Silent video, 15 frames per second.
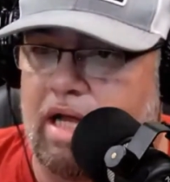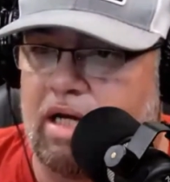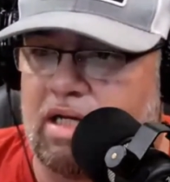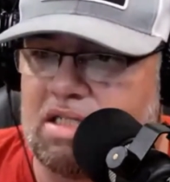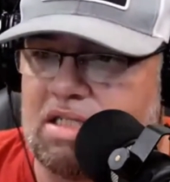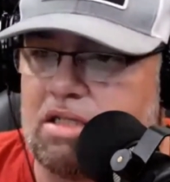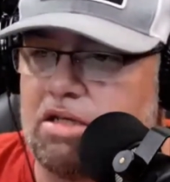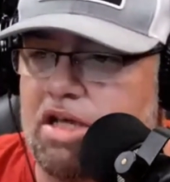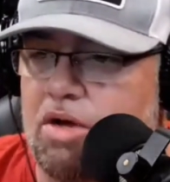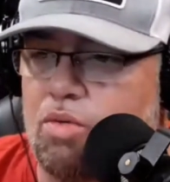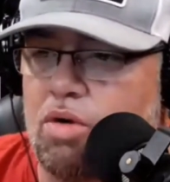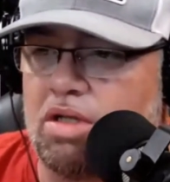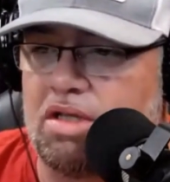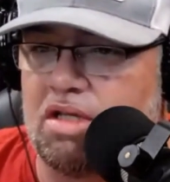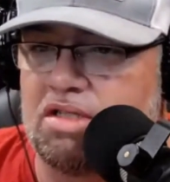And let's look at
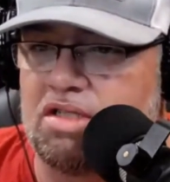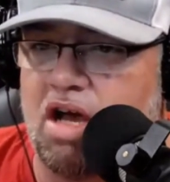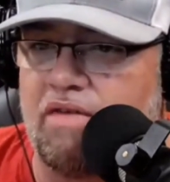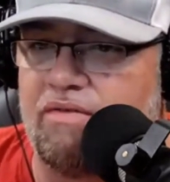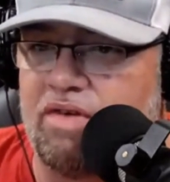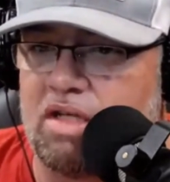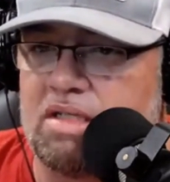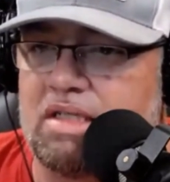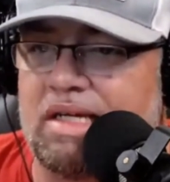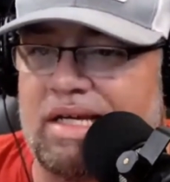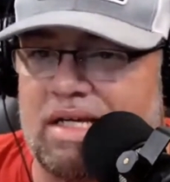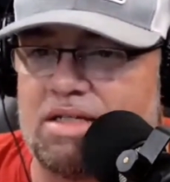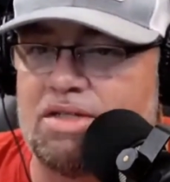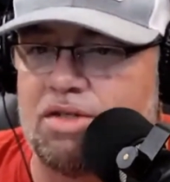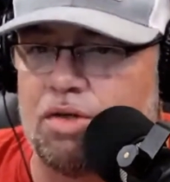what this offense
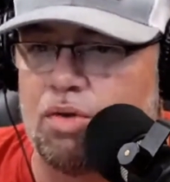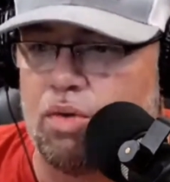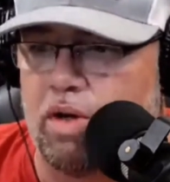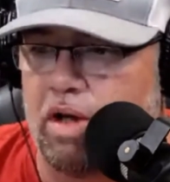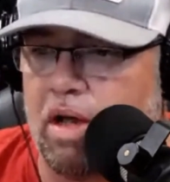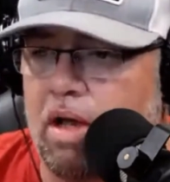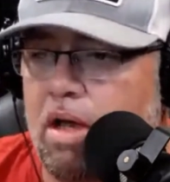is doing.